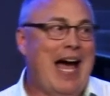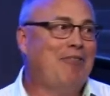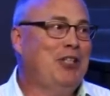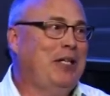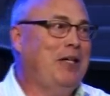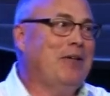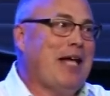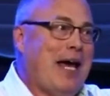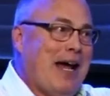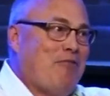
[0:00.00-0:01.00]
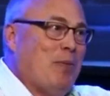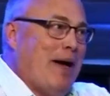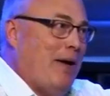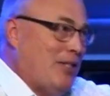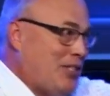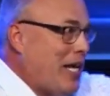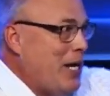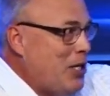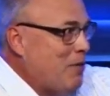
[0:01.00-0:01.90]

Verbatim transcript: After you hear that, after about 10